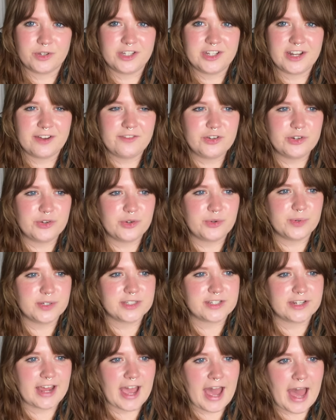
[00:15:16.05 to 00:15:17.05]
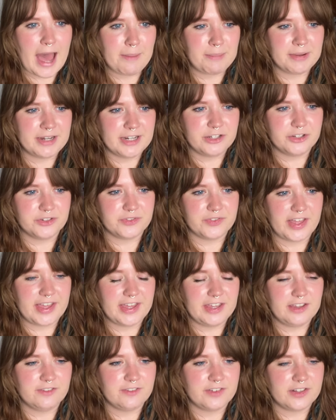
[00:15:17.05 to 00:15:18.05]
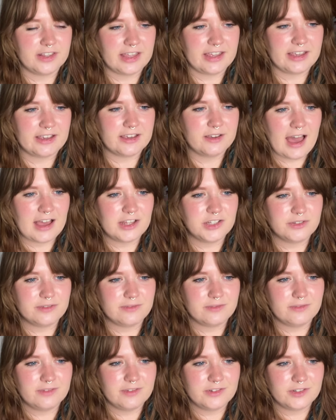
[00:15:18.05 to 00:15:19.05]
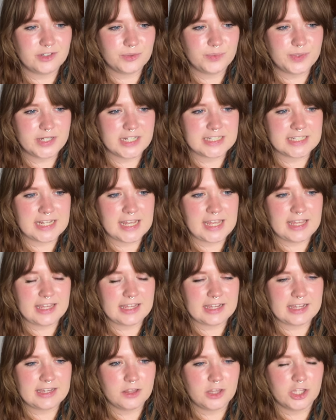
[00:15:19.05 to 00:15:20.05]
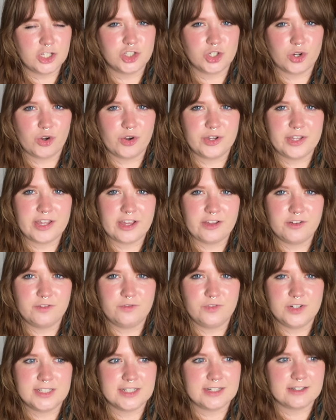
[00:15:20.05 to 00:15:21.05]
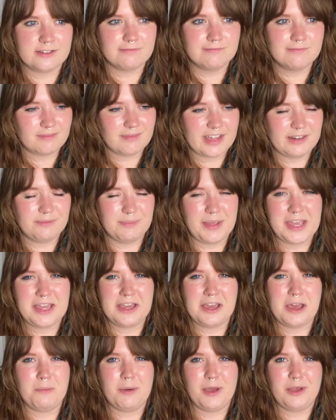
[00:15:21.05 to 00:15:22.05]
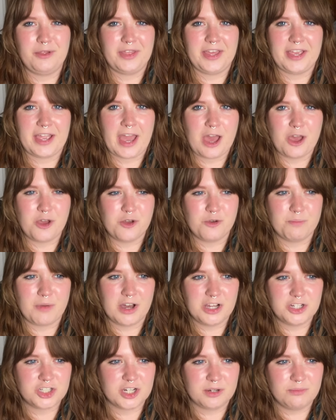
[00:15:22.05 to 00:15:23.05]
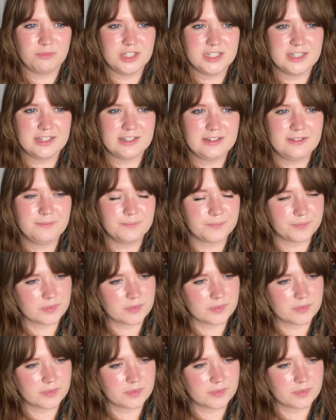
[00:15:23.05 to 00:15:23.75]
You never know what's going to happen in your life. And, like, I don't want to take the joy out of reading and make it about, like, how much I'm reading.